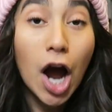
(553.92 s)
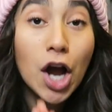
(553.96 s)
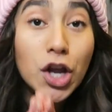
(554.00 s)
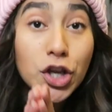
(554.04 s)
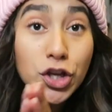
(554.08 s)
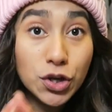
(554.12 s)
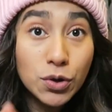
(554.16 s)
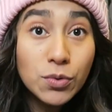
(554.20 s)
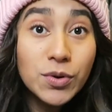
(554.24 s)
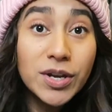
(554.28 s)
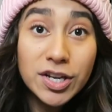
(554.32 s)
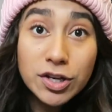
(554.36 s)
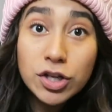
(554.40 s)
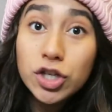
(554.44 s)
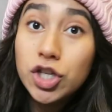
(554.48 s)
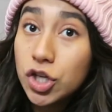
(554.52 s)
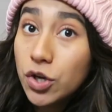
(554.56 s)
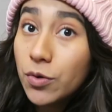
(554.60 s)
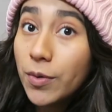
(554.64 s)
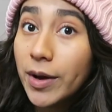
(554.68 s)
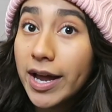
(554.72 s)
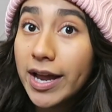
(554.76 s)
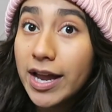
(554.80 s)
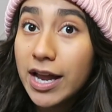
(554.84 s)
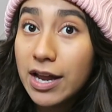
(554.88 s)
You can
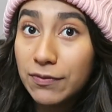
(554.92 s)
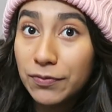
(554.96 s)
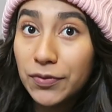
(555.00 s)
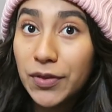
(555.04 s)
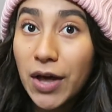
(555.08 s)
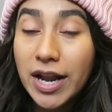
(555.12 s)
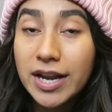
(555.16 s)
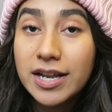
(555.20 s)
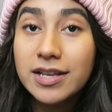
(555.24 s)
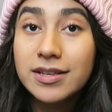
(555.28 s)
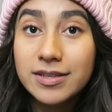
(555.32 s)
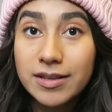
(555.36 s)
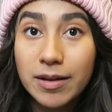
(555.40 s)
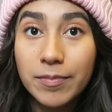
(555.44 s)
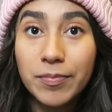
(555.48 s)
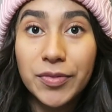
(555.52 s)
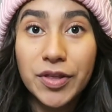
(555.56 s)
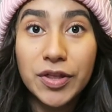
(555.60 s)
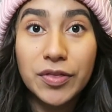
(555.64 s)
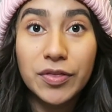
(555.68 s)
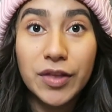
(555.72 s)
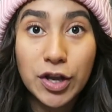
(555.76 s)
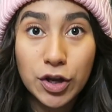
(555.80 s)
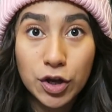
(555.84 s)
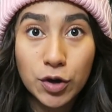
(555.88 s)
do it if that is
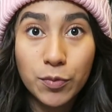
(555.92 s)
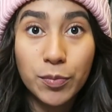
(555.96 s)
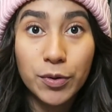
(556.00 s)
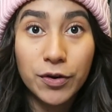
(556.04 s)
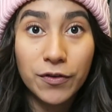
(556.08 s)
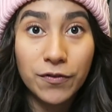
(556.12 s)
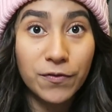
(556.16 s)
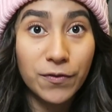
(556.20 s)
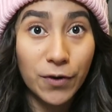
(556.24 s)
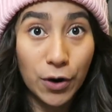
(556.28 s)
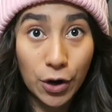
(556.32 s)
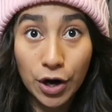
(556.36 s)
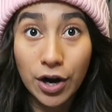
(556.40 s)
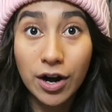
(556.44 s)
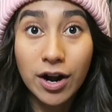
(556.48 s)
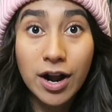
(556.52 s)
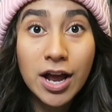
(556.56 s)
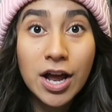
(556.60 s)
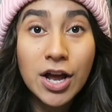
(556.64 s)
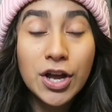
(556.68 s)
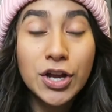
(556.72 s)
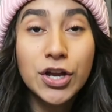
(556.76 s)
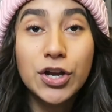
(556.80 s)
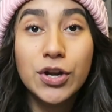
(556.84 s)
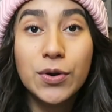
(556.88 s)
something that you prefer,
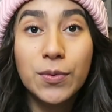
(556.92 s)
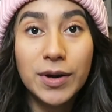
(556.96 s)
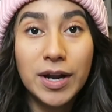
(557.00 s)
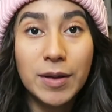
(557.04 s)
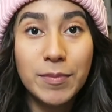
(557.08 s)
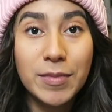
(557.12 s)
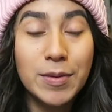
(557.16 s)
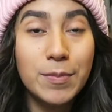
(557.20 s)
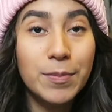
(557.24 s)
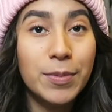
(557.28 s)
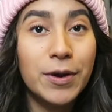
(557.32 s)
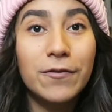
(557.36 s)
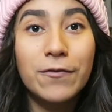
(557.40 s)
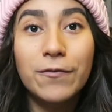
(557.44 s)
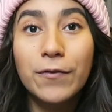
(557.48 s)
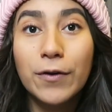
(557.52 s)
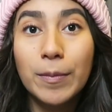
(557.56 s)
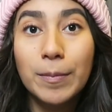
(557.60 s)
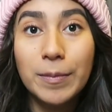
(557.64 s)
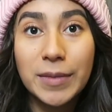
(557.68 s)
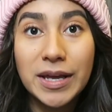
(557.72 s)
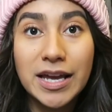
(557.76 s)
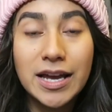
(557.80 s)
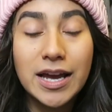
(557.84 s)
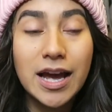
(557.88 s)
you know what I mean? But for
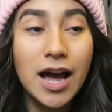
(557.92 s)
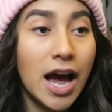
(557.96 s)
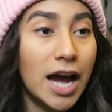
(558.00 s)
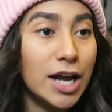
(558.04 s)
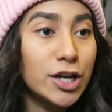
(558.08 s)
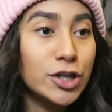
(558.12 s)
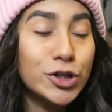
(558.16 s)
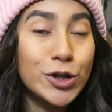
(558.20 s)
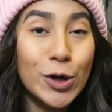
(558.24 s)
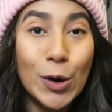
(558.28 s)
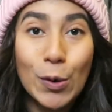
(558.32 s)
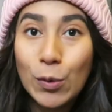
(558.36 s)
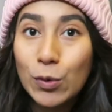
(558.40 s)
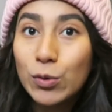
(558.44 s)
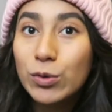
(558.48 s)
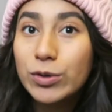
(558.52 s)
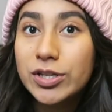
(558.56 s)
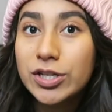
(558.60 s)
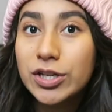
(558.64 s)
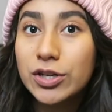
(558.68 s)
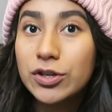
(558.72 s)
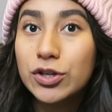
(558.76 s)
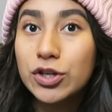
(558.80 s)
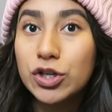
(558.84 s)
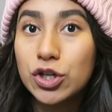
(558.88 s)
me, I
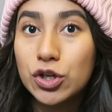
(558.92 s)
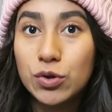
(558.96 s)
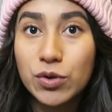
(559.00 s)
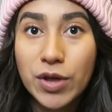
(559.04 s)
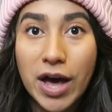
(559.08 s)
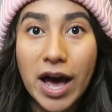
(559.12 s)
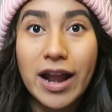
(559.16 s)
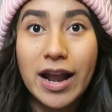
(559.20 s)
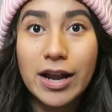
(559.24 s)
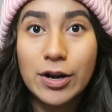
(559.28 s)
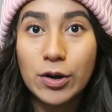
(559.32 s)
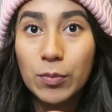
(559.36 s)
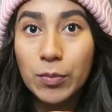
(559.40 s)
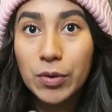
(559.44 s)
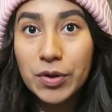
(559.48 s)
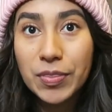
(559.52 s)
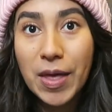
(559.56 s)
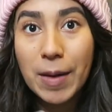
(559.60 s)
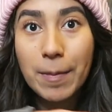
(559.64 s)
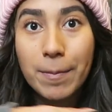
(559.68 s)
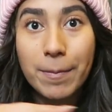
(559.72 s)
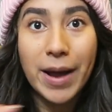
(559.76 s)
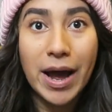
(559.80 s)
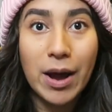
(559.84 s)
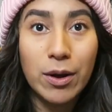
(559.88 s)
don't do that. I don't put
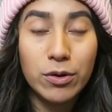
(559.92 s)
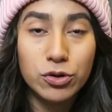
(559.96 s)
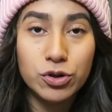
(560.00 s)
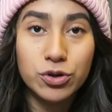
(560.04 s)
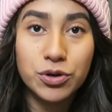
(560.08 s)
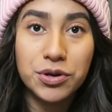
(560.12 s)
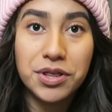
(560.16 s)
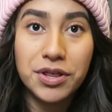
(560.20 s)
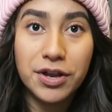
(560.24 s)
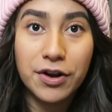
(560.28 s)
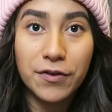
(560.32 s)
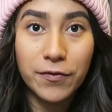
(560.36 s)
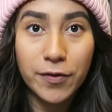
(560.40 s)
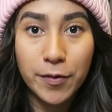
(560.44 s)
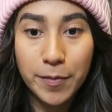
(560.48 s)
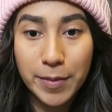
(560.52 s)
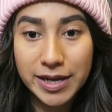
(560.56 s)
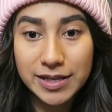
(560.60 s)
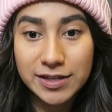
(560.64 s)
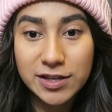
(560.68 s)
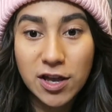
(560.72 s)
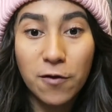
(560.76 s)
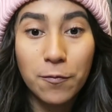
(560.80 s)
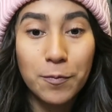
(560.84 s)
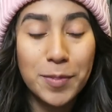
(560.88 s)
that boundary there for
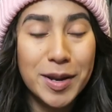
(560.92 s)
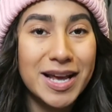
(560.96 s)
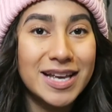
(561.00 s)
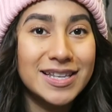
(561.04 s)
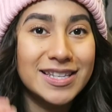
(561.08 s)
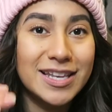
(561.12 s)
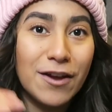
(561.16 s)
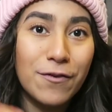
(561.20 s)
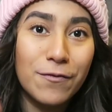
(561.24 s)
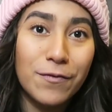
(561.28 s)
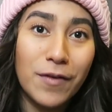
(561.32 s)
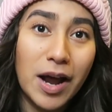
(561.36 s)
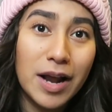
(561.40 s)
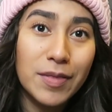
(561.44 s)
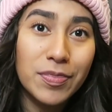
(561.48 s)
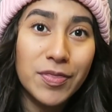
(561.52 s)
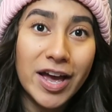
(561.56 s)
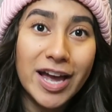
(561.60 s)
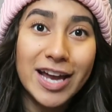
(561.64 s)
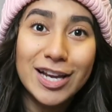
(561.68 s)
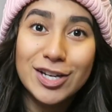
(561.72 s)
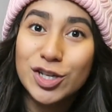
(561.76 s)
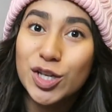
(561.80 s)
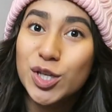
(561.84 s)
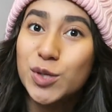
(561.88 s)
myself because I find
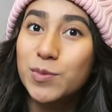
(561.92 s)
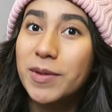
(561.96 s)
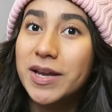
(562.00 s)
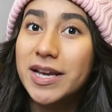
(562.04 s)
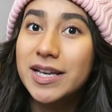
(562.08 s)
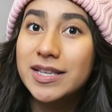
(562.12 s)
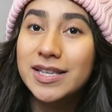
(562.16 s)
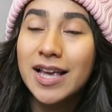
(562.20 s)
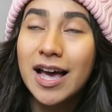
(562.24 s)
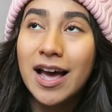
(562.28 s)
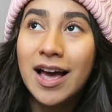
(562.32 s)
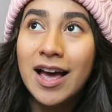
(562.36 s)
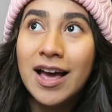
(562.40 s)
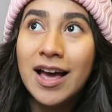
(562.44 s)
that it just makes,